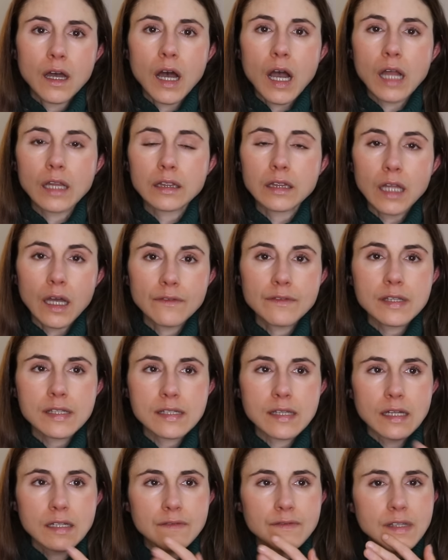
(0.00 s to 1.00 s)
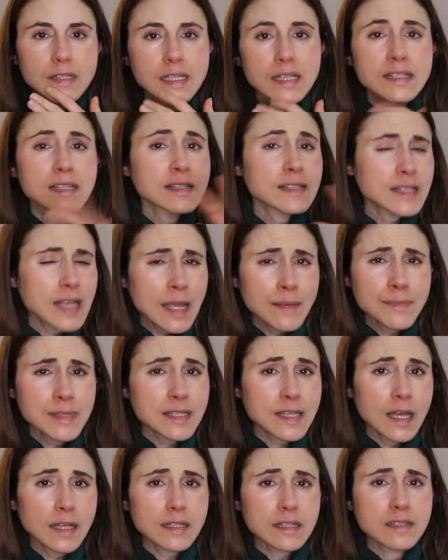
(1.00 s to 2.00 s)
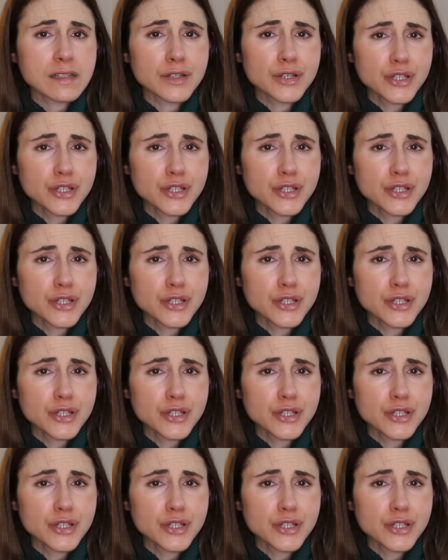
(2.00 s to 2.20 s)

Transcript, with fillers: I love the scent of this. It's the same scent as the